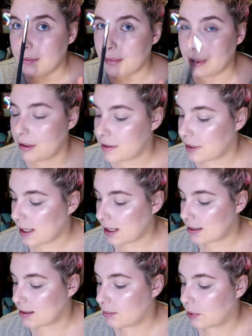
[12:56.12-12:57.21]
Be using that
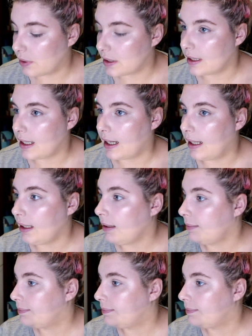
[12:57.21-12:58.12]
at some point today.